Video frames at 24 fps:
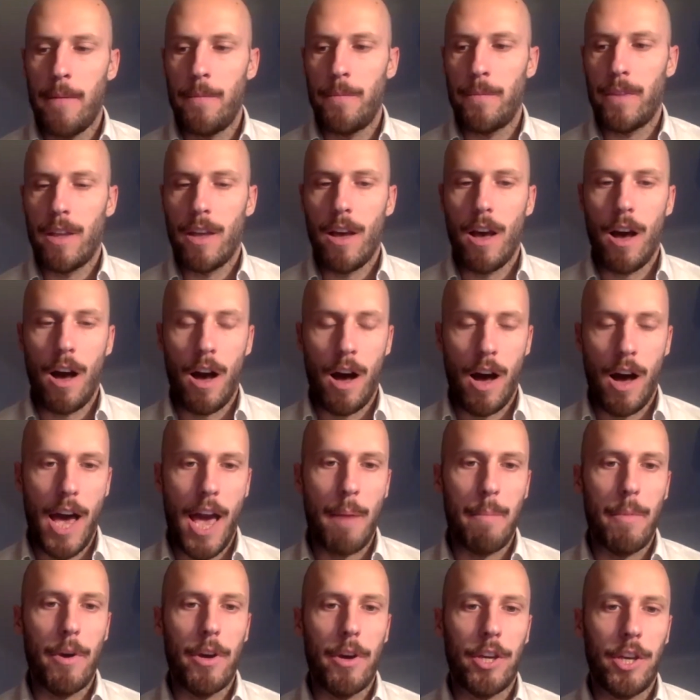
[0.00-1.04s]
Um,
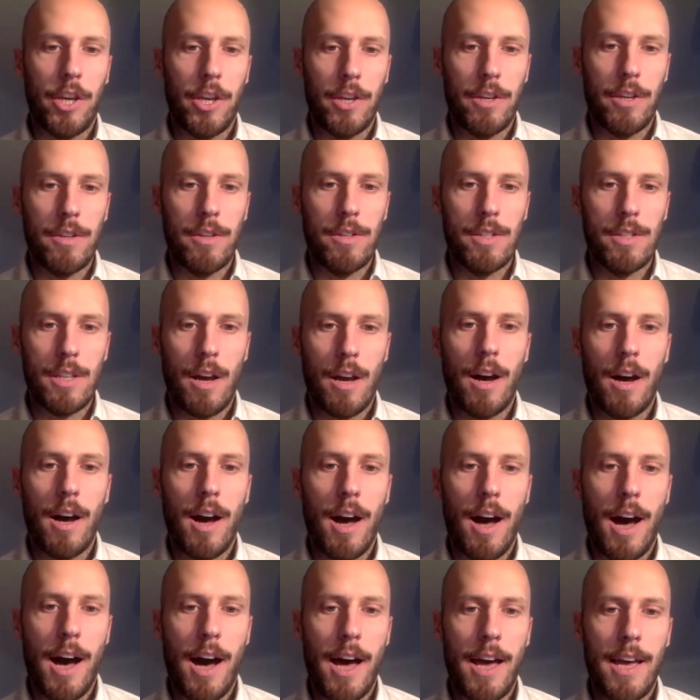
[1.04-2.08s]
our MOQs are
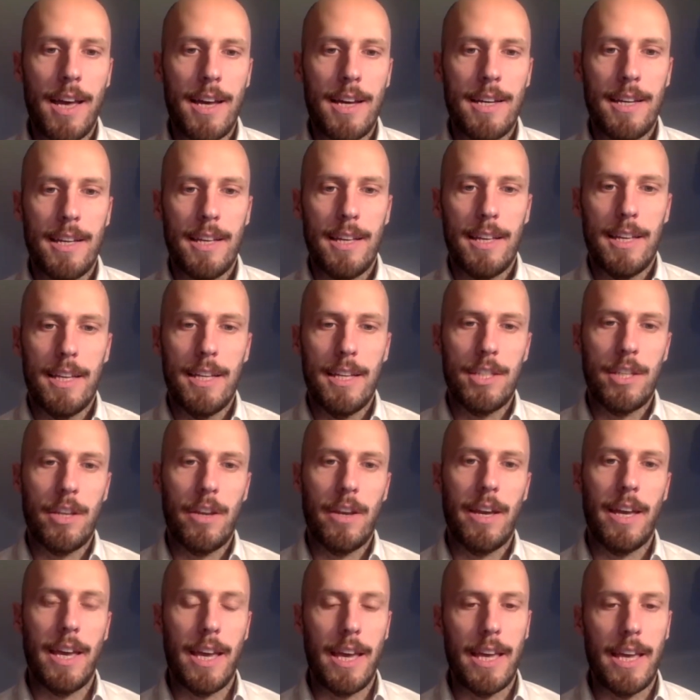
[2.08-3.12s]
higher, so
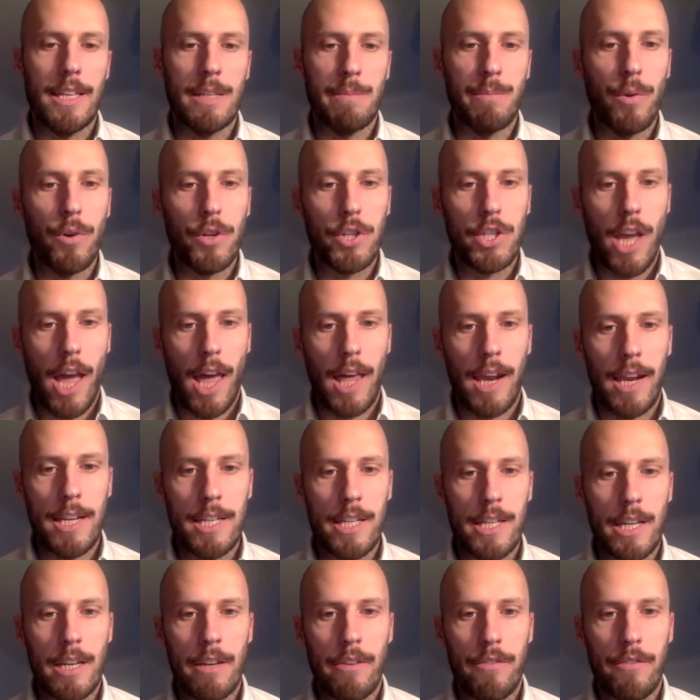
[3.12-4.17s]
it is more
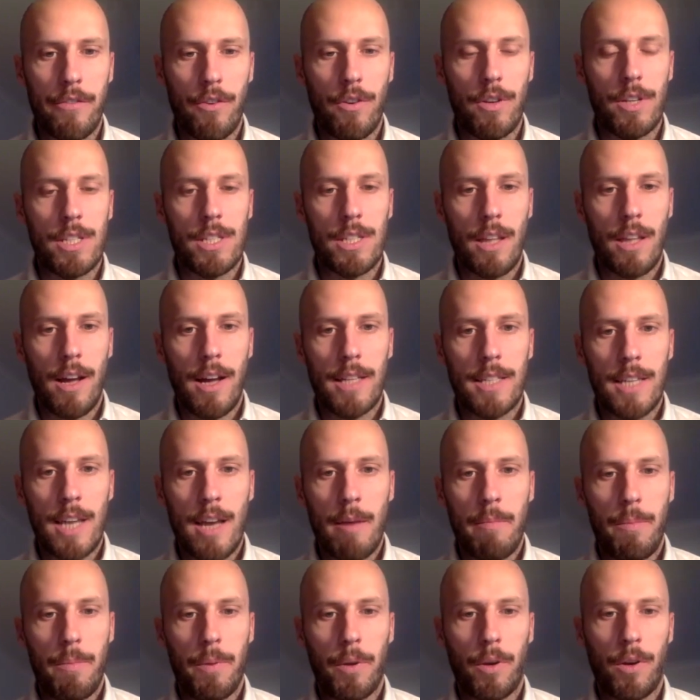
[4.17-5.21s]
challenging for a
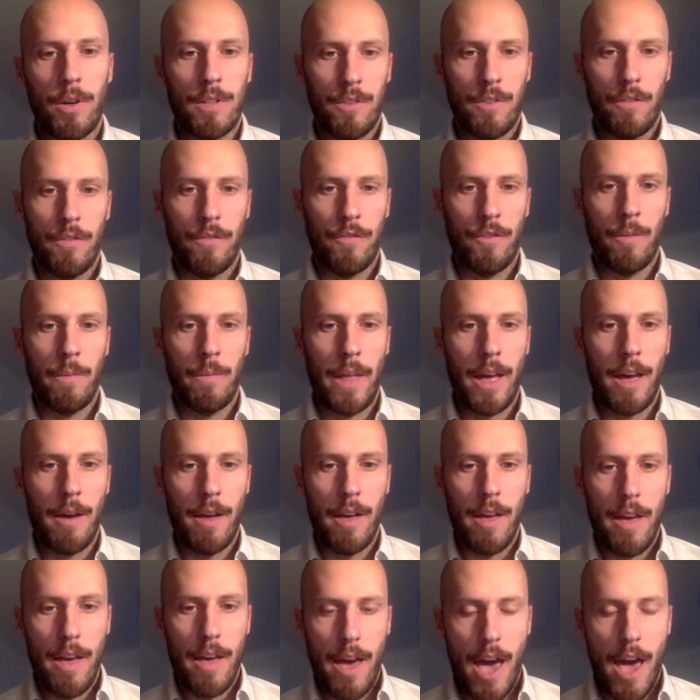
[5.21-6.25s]
startup because from that
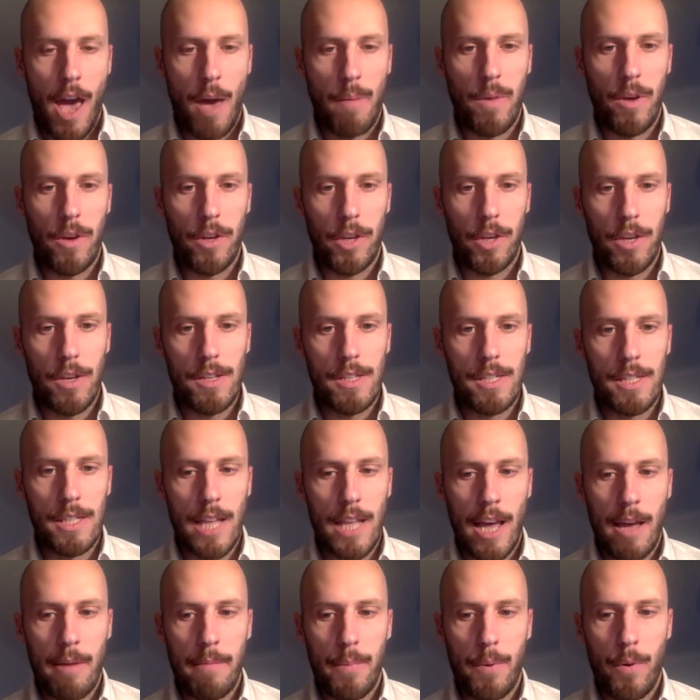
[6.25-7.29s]
MOQ
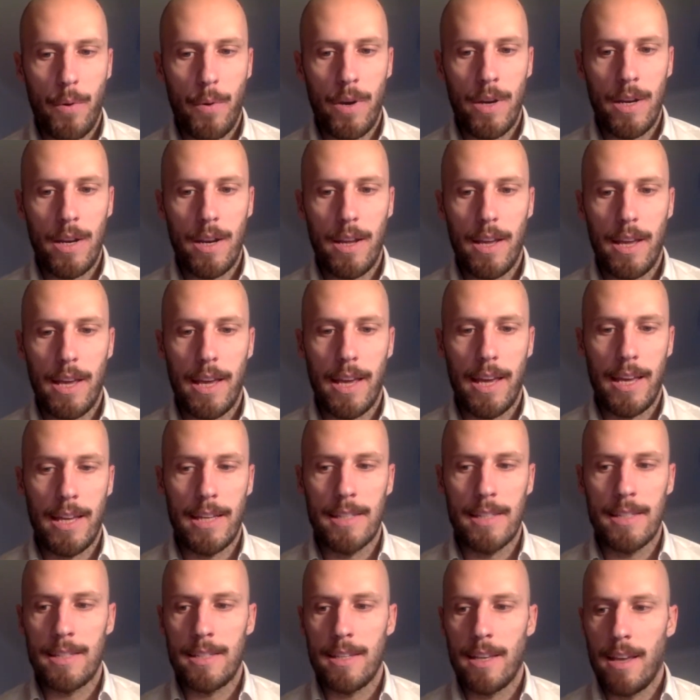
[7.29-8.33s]
standpoint, it
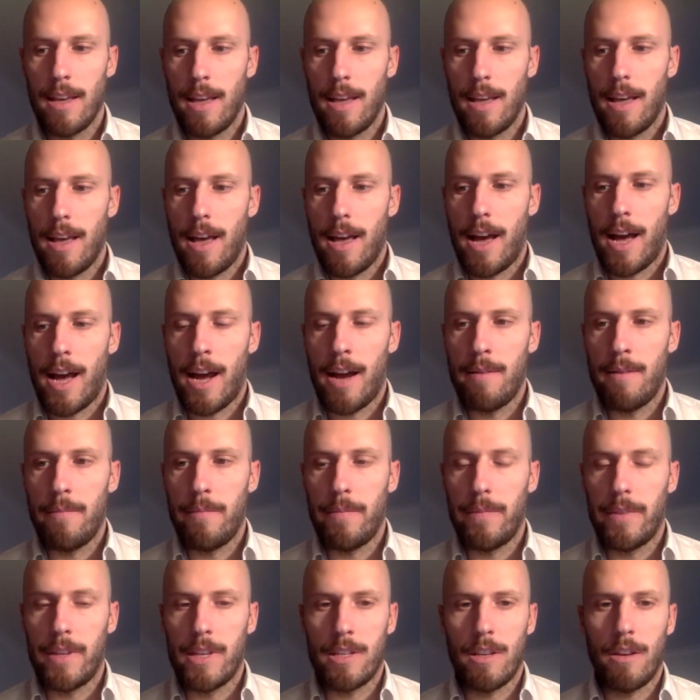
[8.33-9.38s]
is
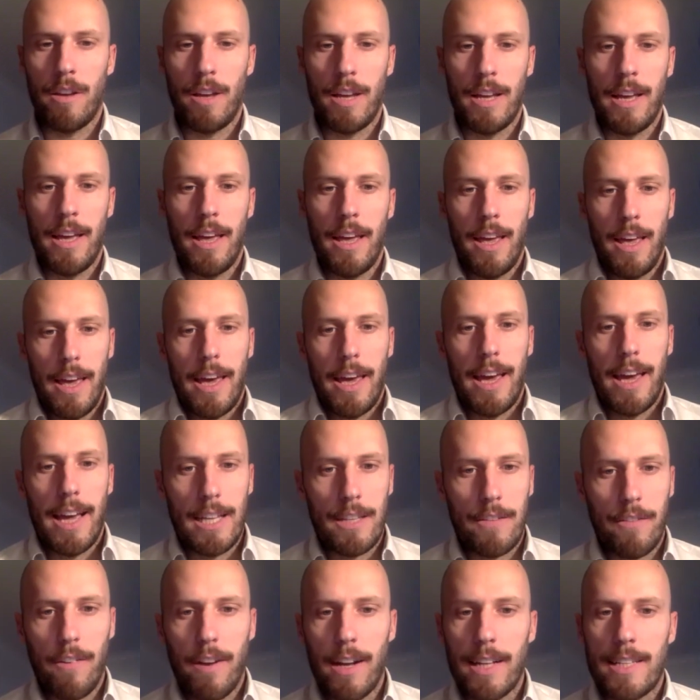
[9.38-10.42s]
um, there's a
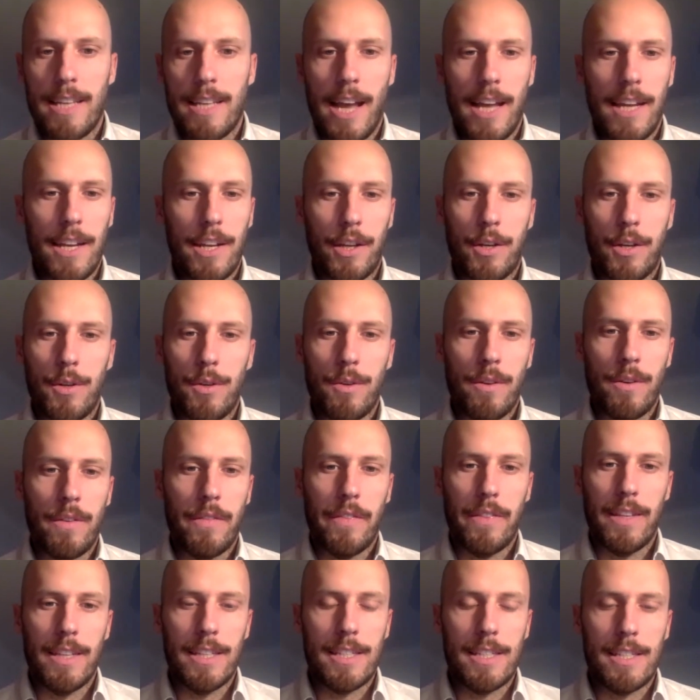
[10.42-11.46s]
it's very technical.
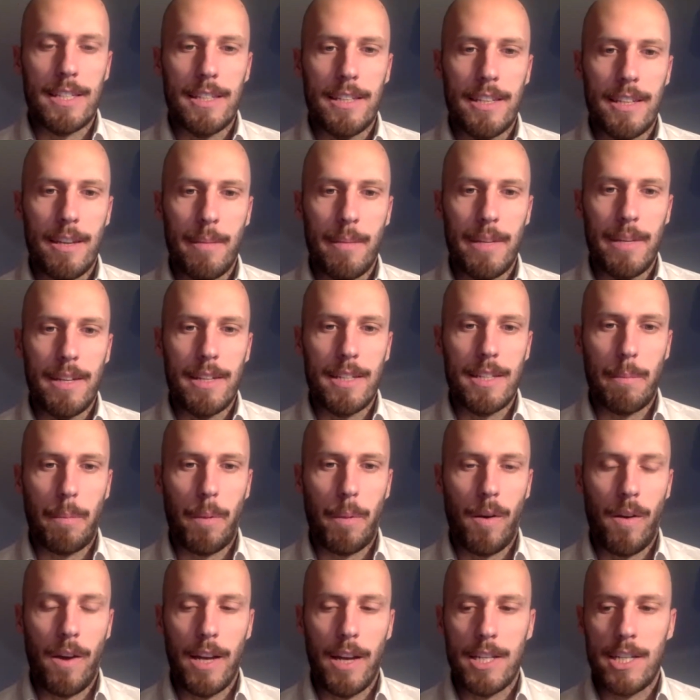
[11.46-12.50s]
This I mean the
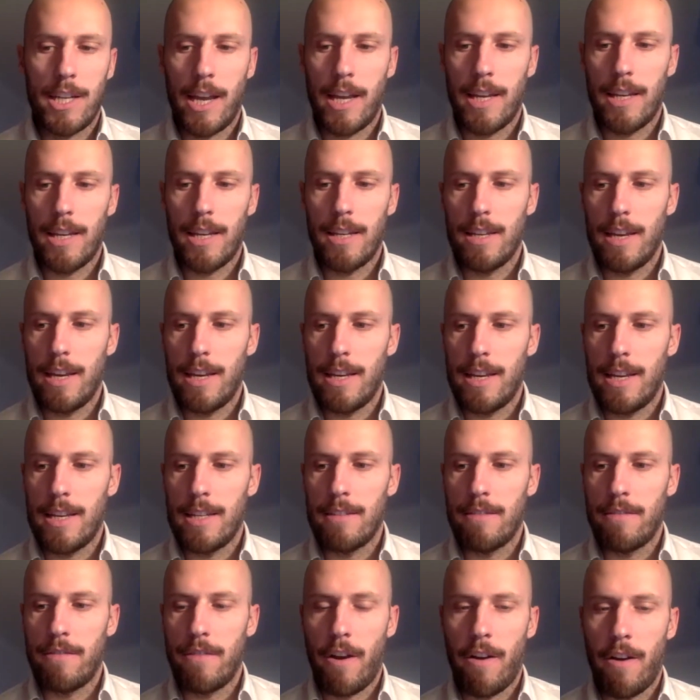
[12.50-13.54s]
supply chain it
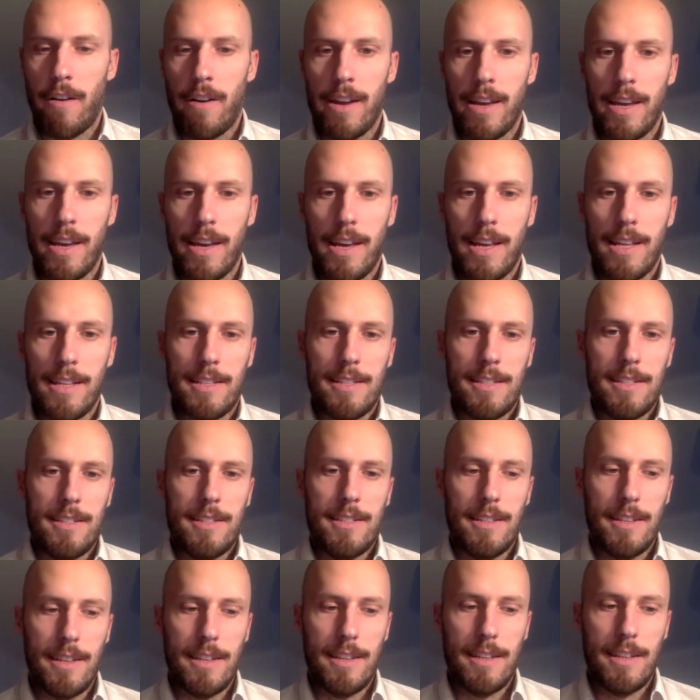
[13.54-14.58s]
is very
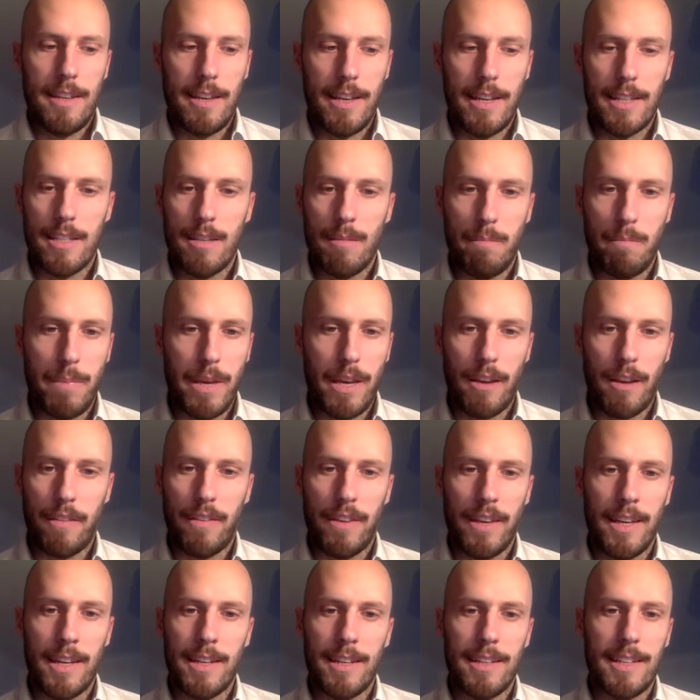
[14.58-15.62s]
it's it's a big
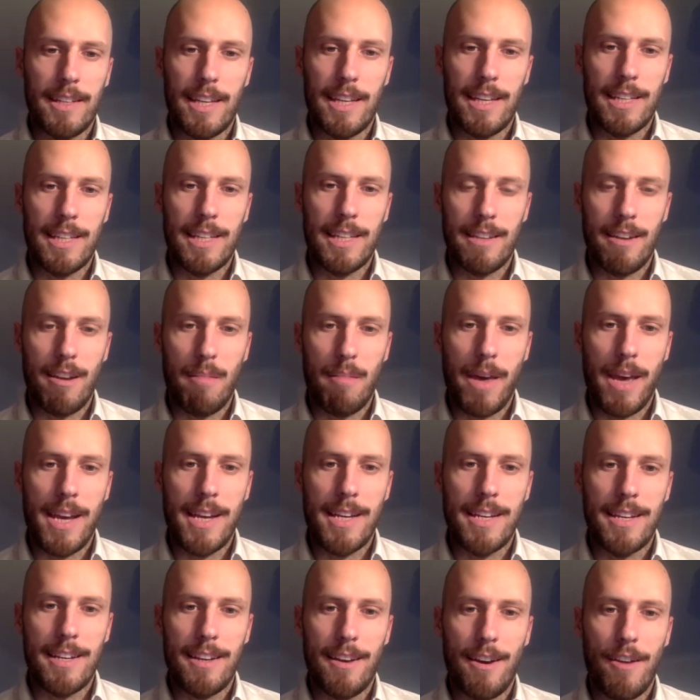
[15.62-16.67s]
thing getting something
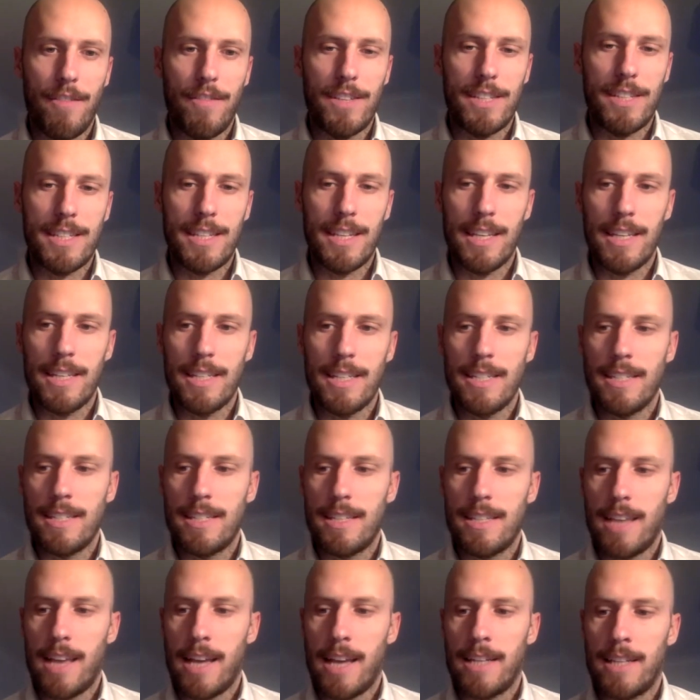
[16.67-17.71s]
made
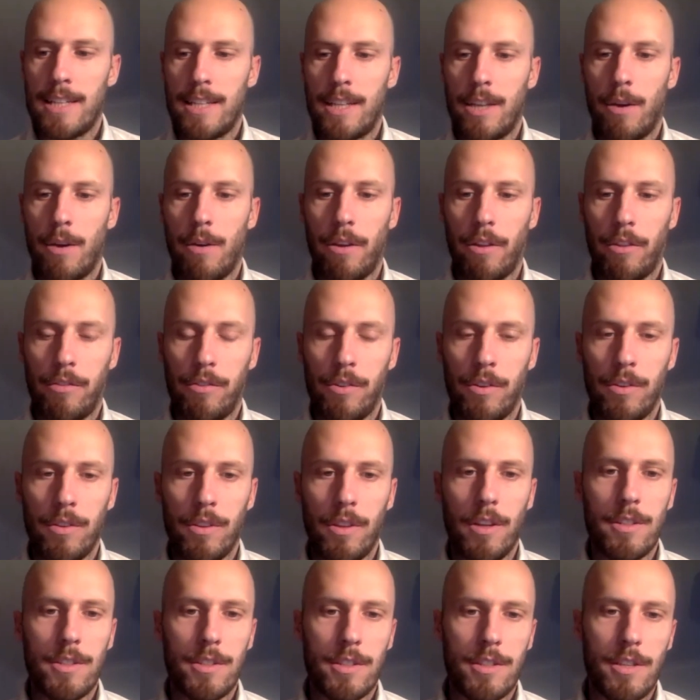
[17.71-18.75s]
overseas and going through
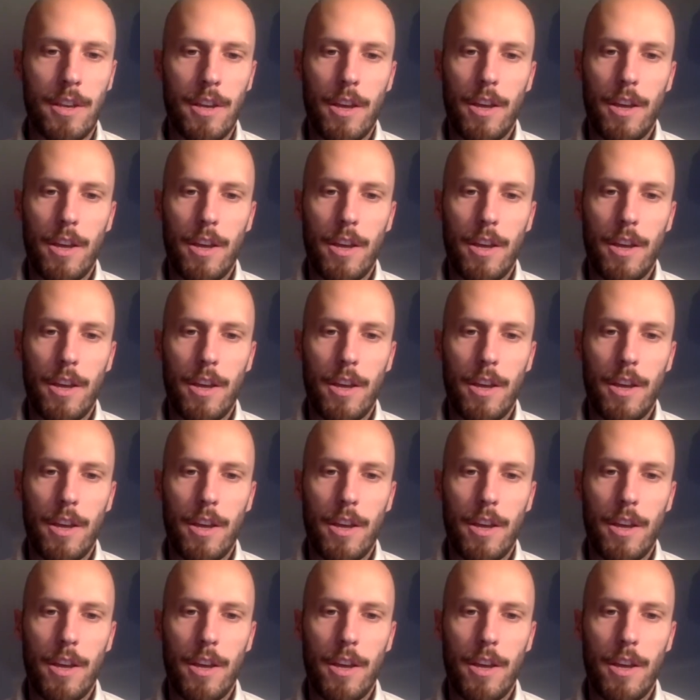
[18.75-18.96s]
those